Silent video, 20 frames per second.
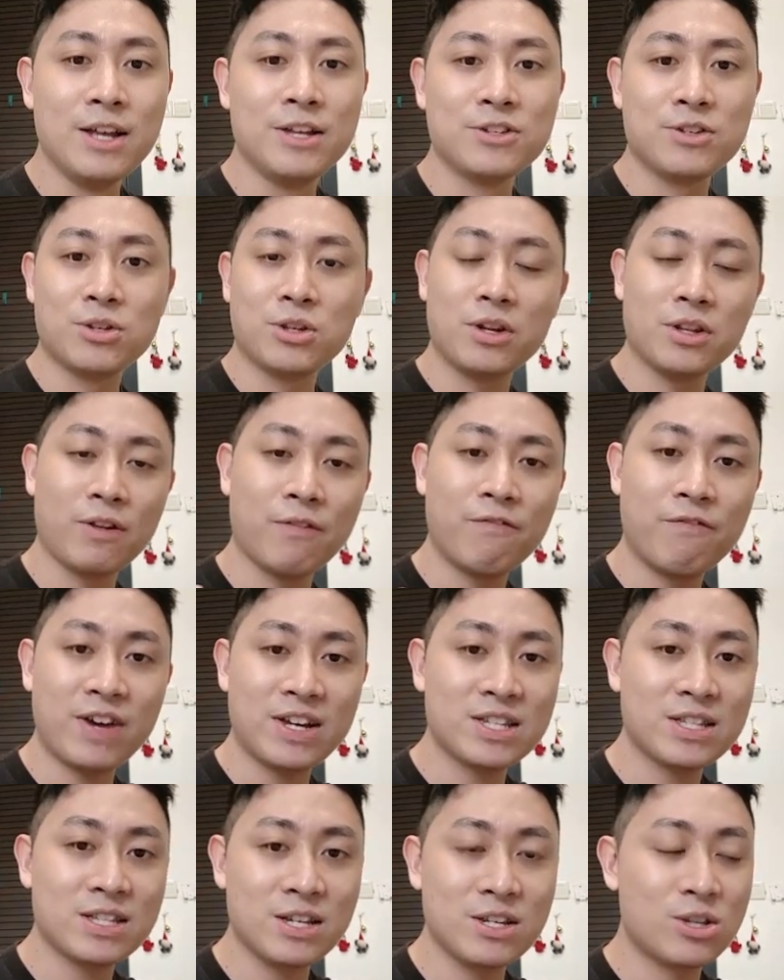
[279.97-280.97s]
So not the
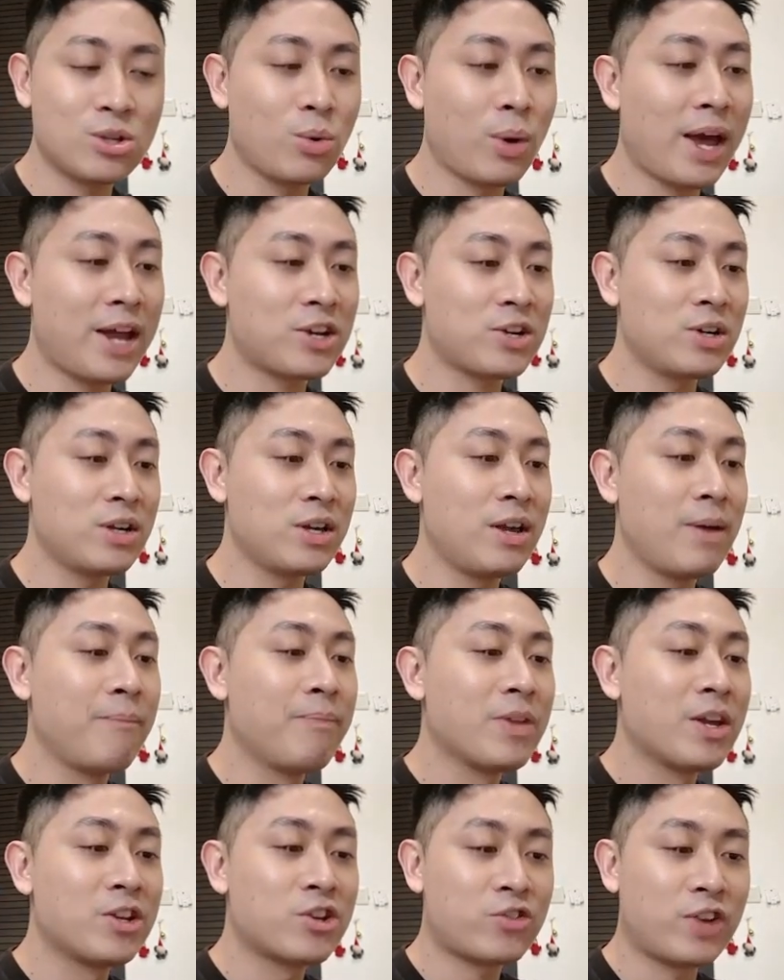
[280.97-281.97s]
fastest to actually
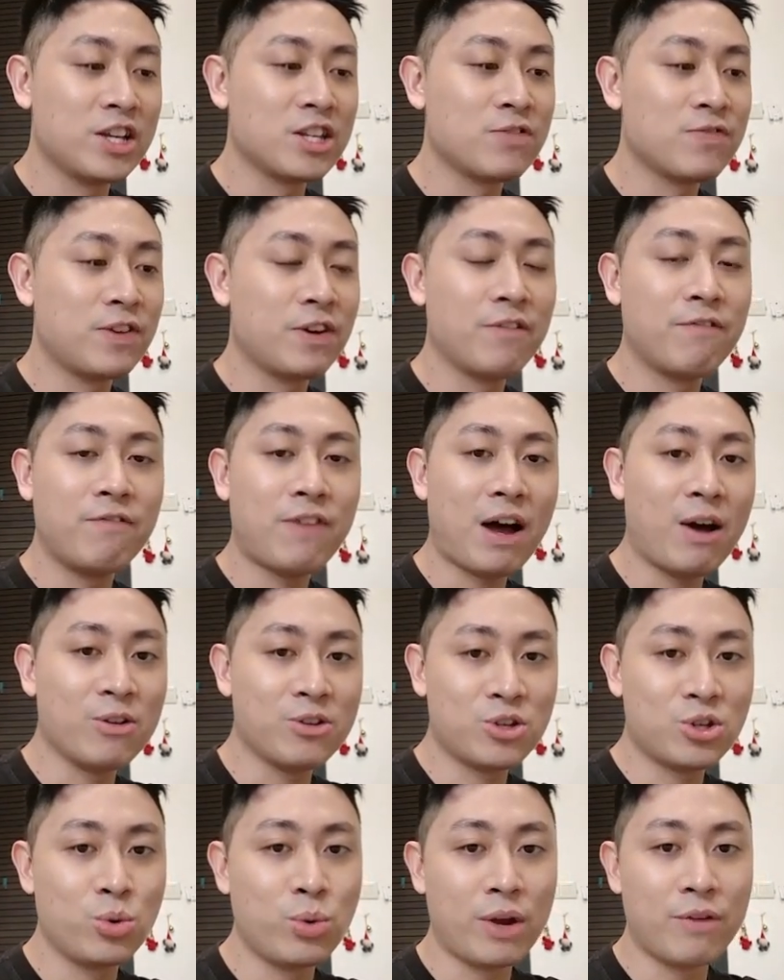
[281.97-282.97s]
transfer
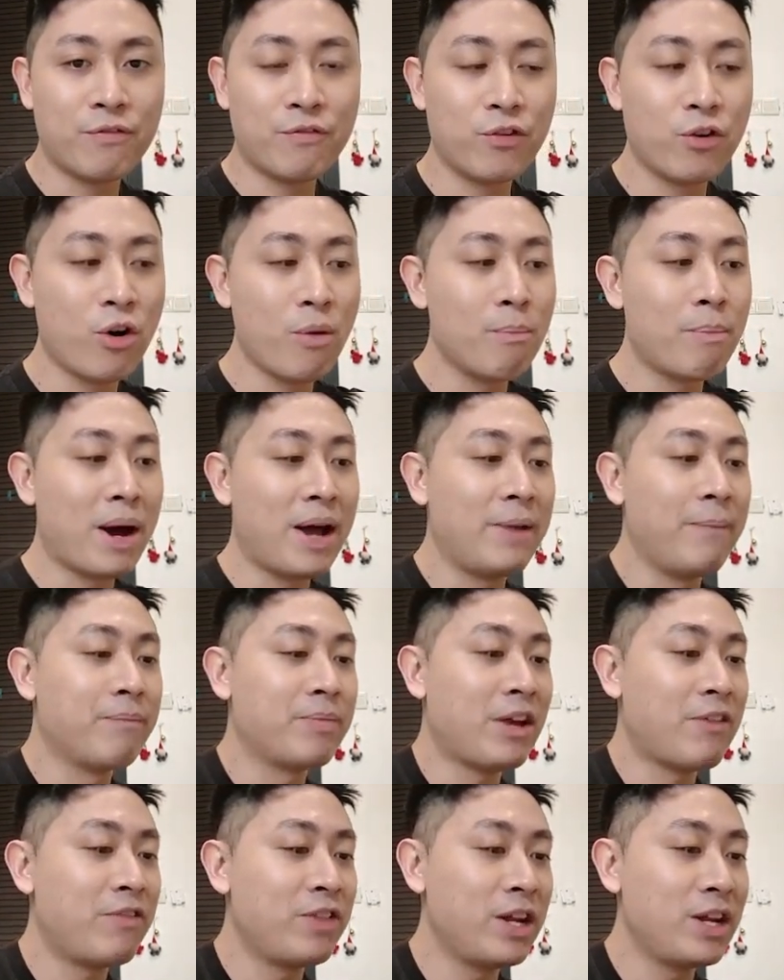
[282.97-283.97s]
files to and fro,
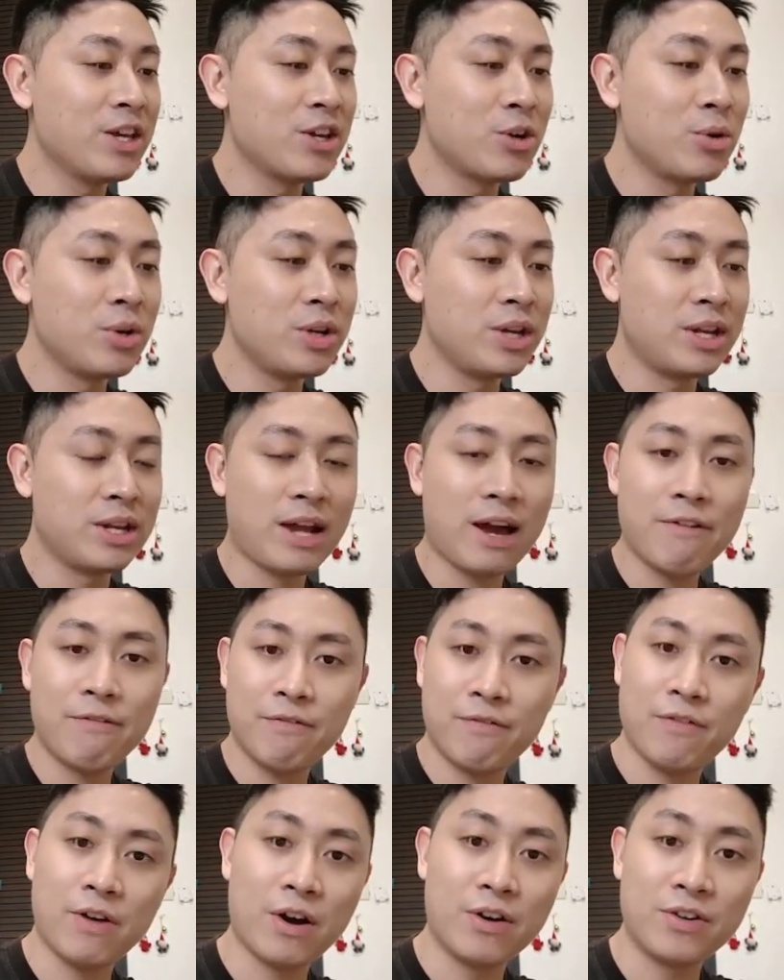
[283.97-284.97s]
but definitely good
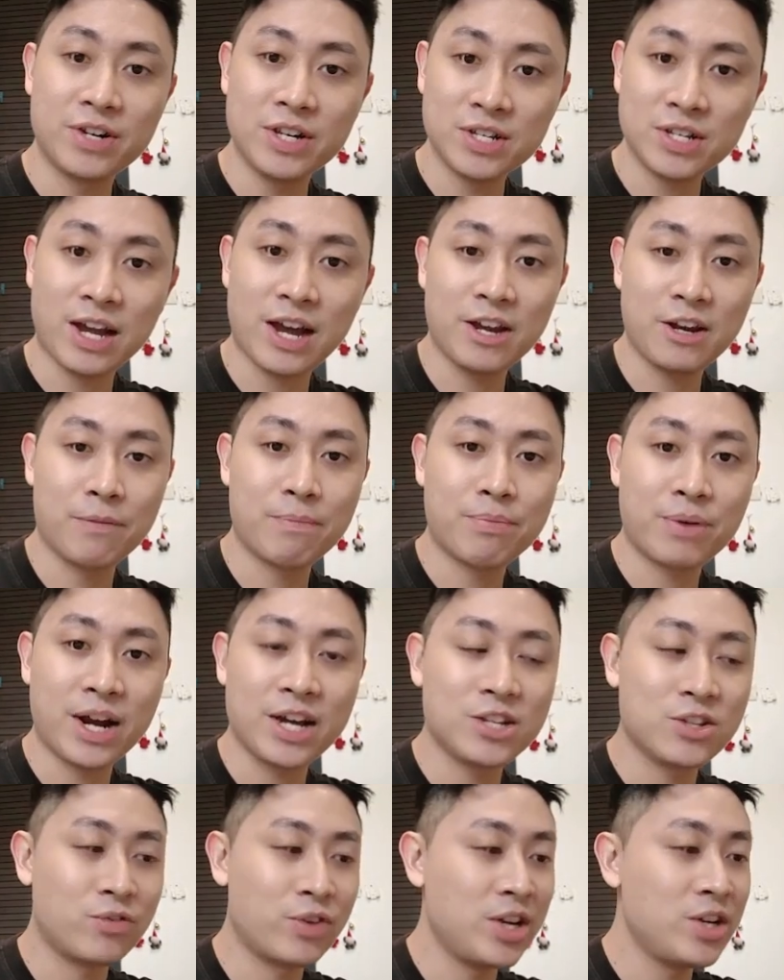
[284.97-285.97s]
enough for this kind of
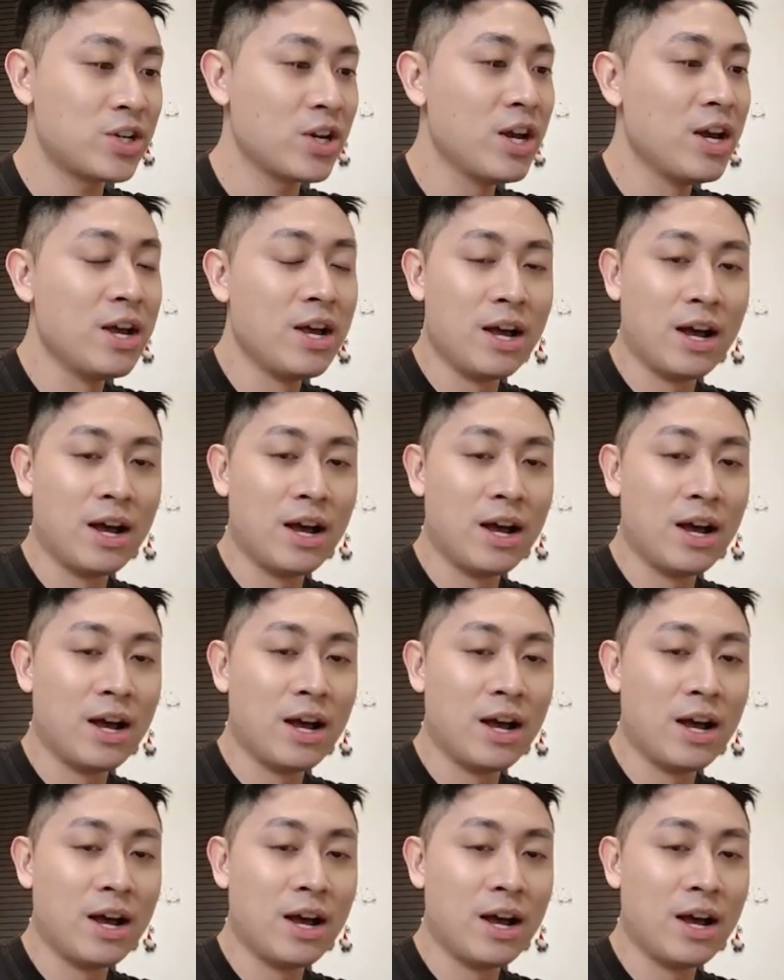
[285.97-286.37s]
price range.